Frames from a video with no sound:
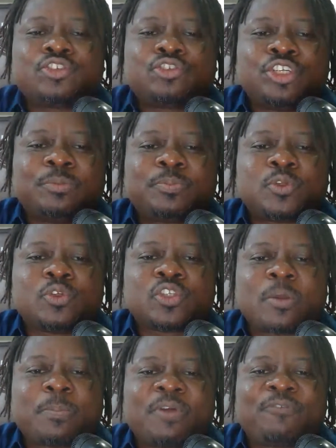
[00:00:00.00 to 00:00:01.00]
trip to
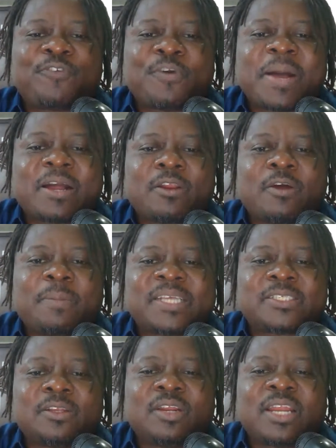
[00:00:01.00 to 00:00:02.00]
support former club
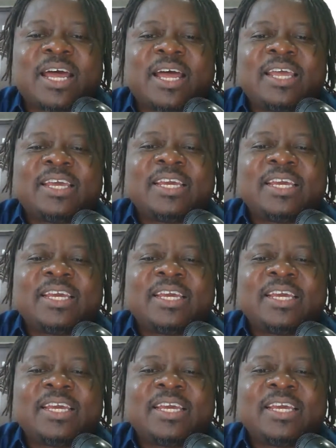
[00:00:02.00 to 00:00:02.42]
Barcelona